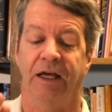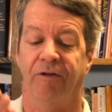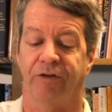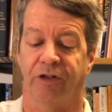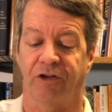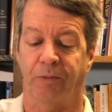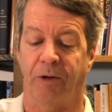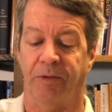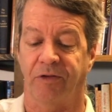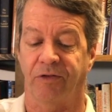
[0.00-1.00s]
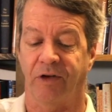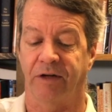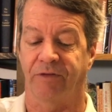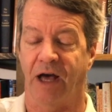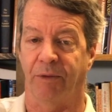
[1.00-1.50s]
For this purpose, the Son
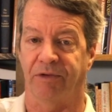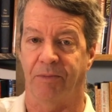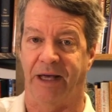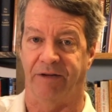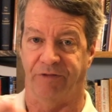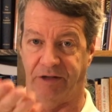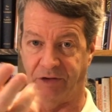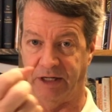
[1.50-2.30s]
of God was manifested.